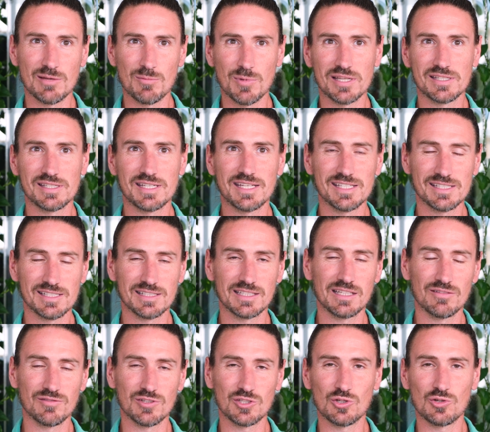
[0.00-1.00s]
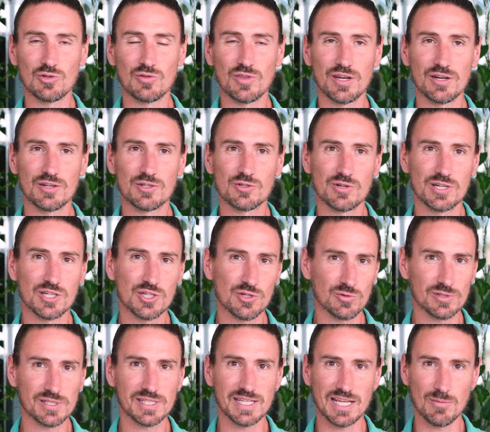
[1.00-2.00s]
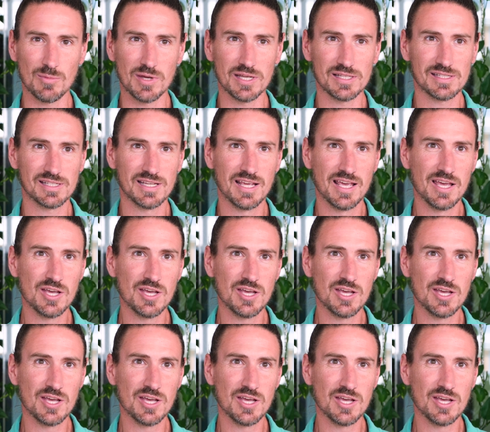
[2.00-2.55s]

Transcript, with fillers: M S isn't giving you that a traditional C M S